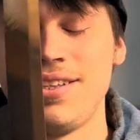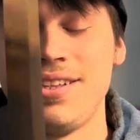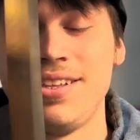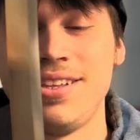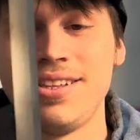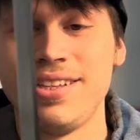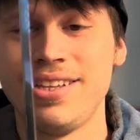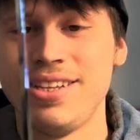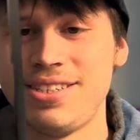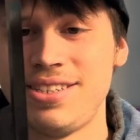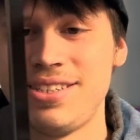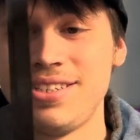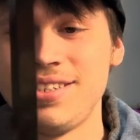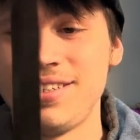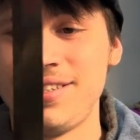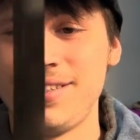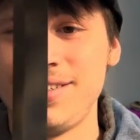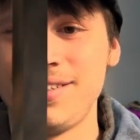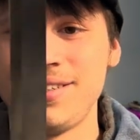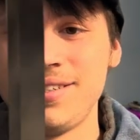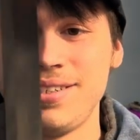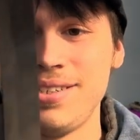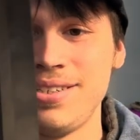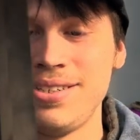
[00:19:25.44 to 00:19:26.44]
This
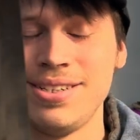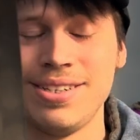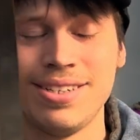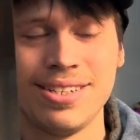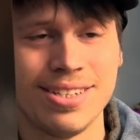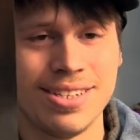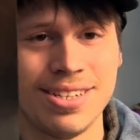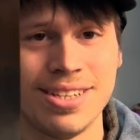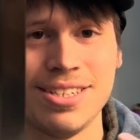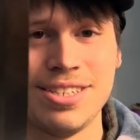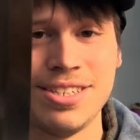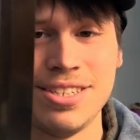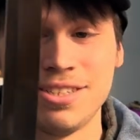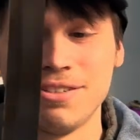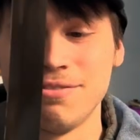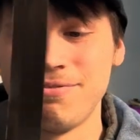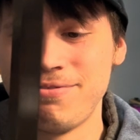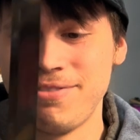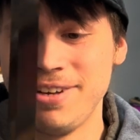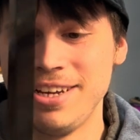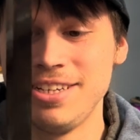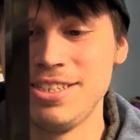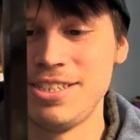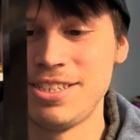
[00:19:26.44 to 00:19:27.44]
is a
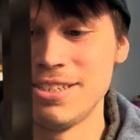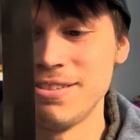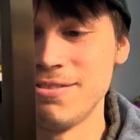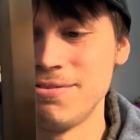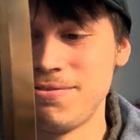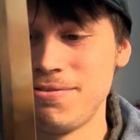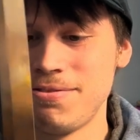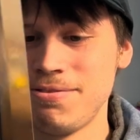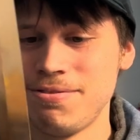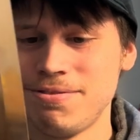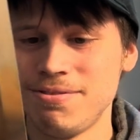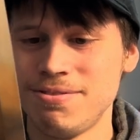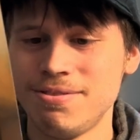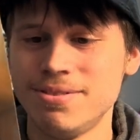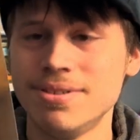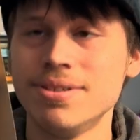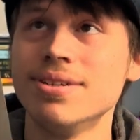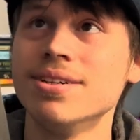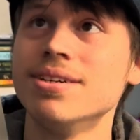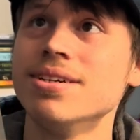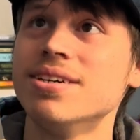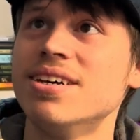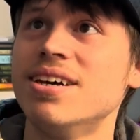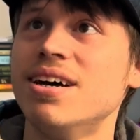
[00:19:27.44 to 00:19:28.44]
face of
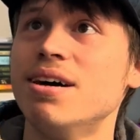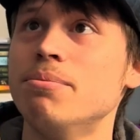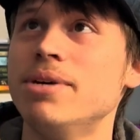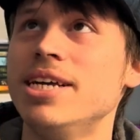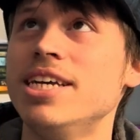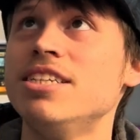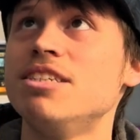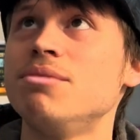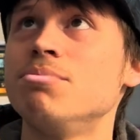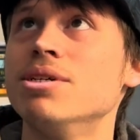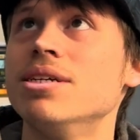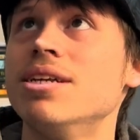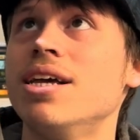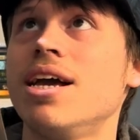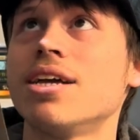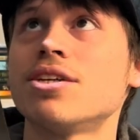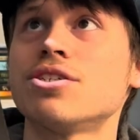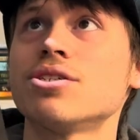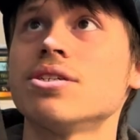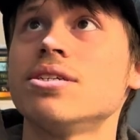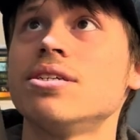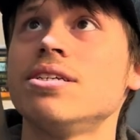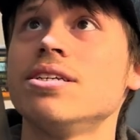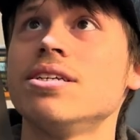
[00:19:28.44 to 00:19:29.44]
amazement,
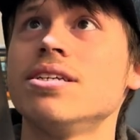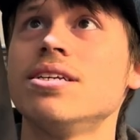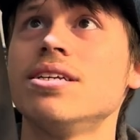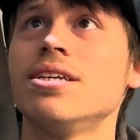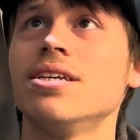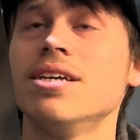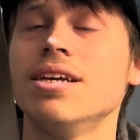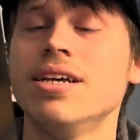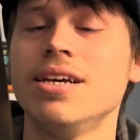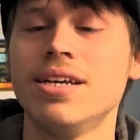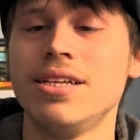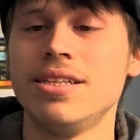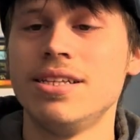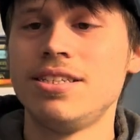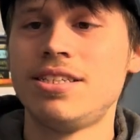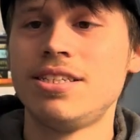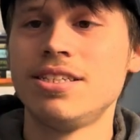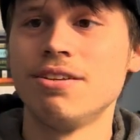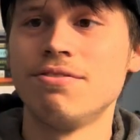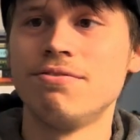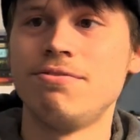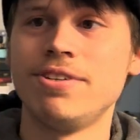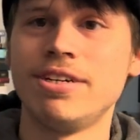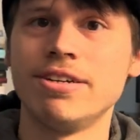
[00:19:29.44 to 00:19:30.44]
actually. This is
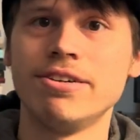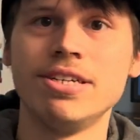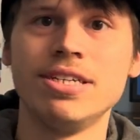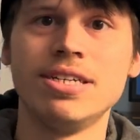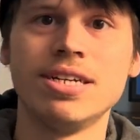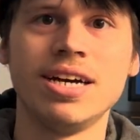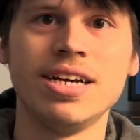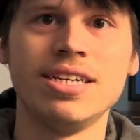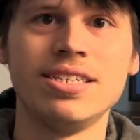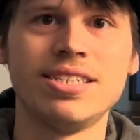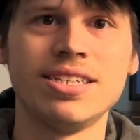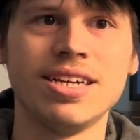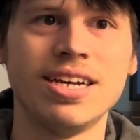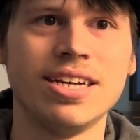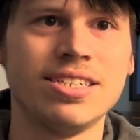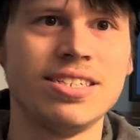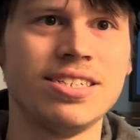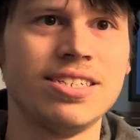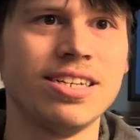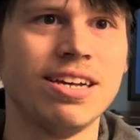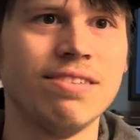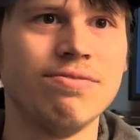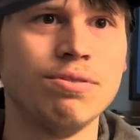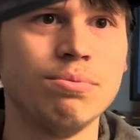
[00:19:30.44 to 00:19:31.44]
a very nice
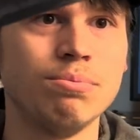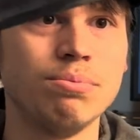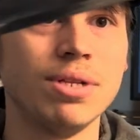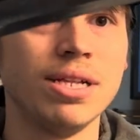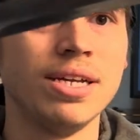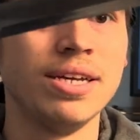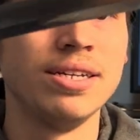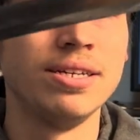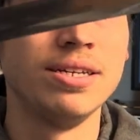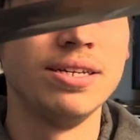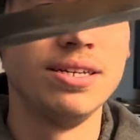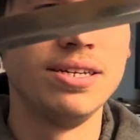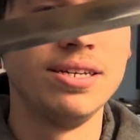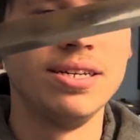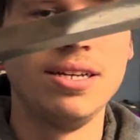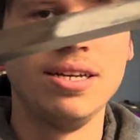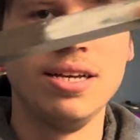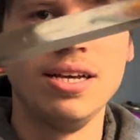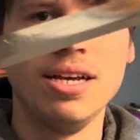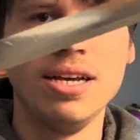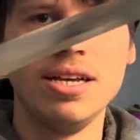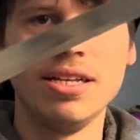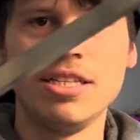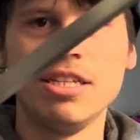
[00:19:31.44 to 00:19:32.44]
S7 blade.
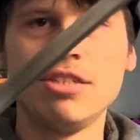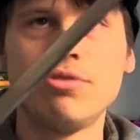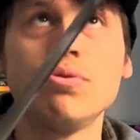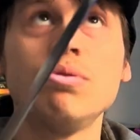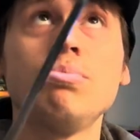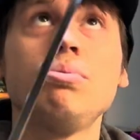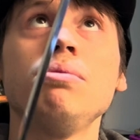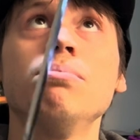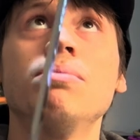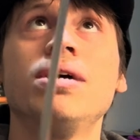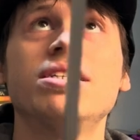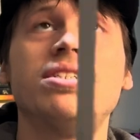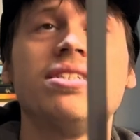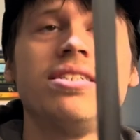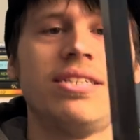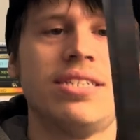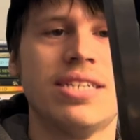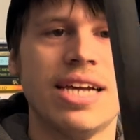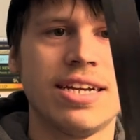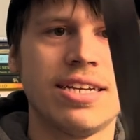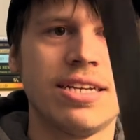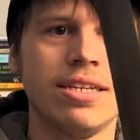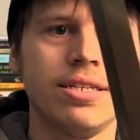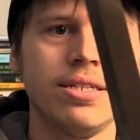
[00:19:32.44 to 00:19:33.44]
This would be my
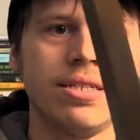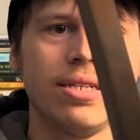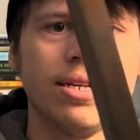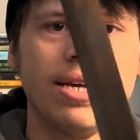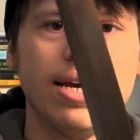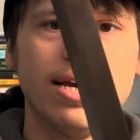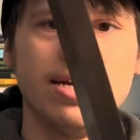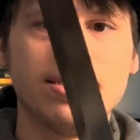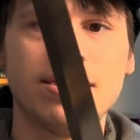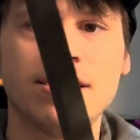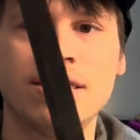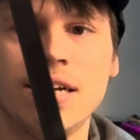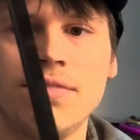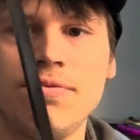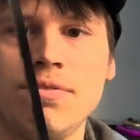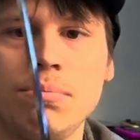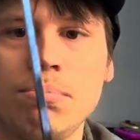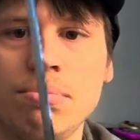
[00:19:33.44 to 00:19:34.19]
second S7